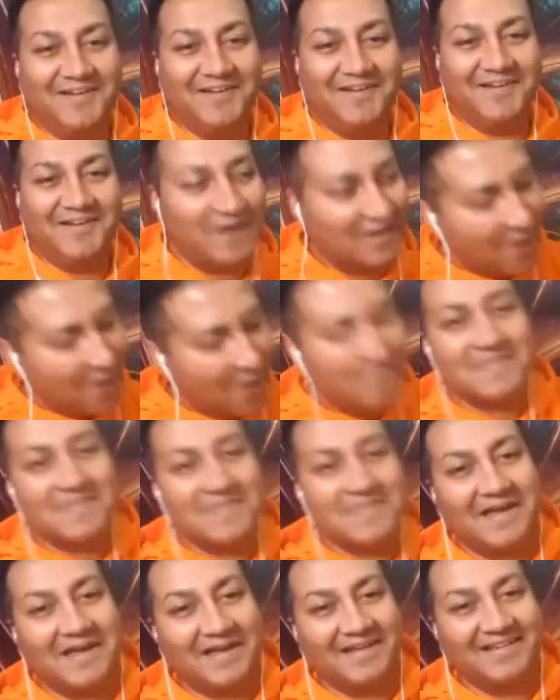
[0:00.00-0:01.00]
We're going
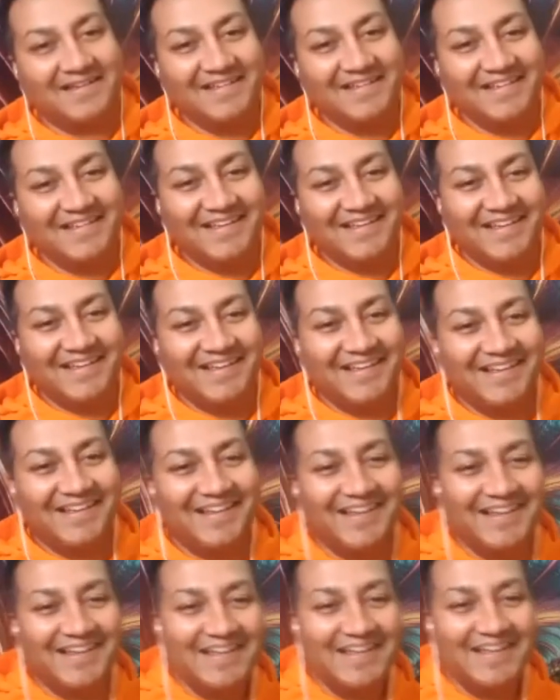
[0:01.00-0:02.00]
there.
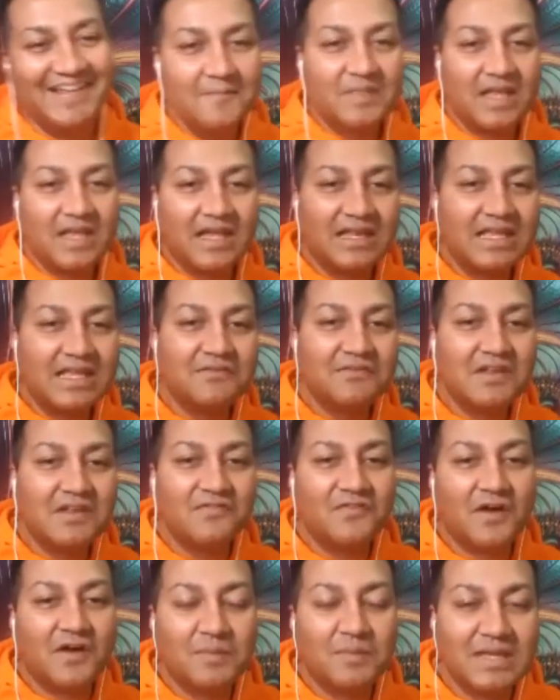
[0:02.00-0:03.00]
And even if
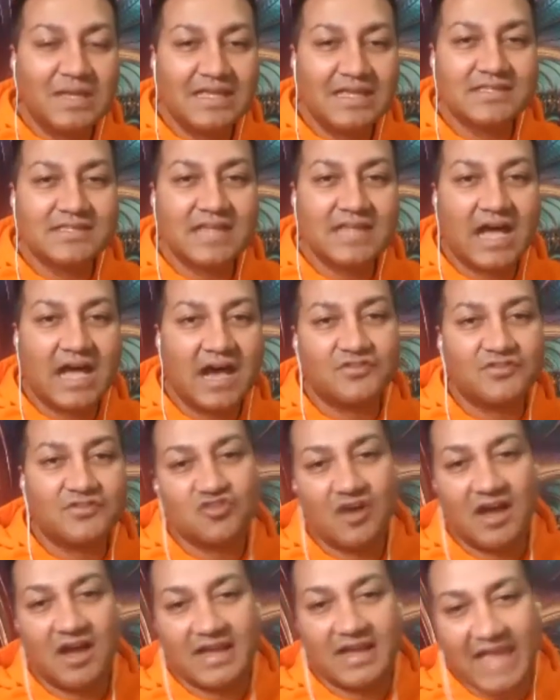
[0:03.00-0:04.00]
that means I have to
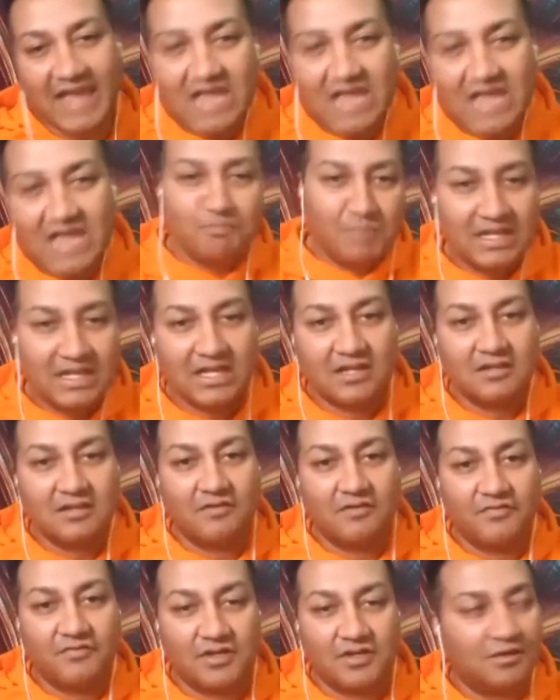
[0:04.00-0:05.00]
drag 8 billion
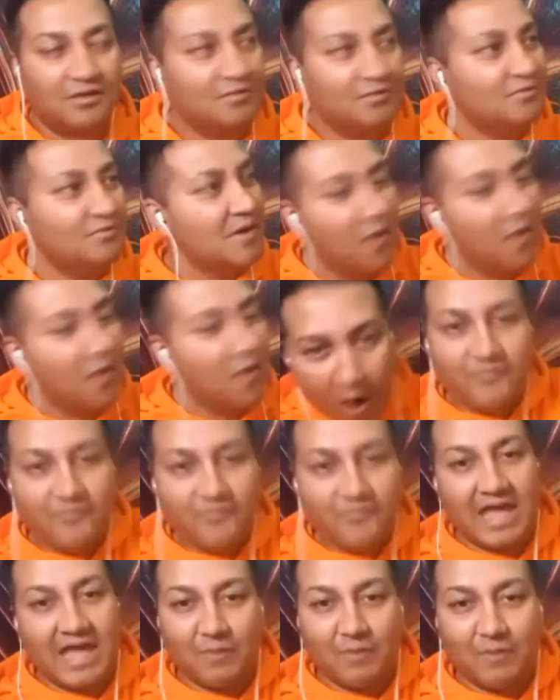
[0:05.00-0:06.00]
of you over
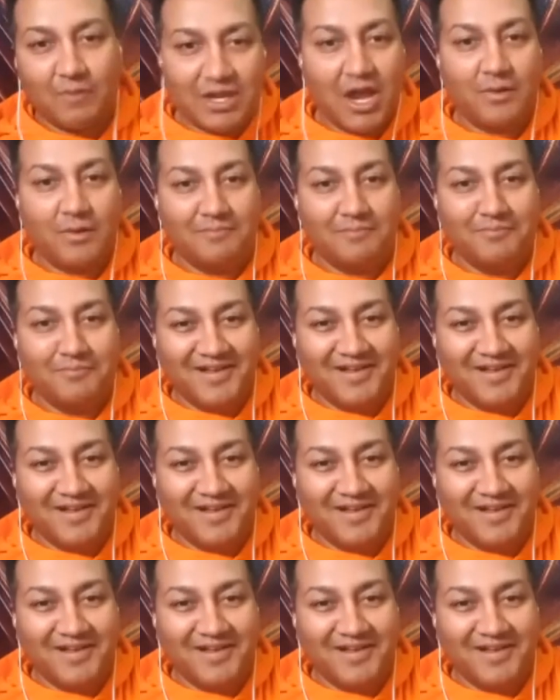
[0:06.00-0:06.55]
there, we're going.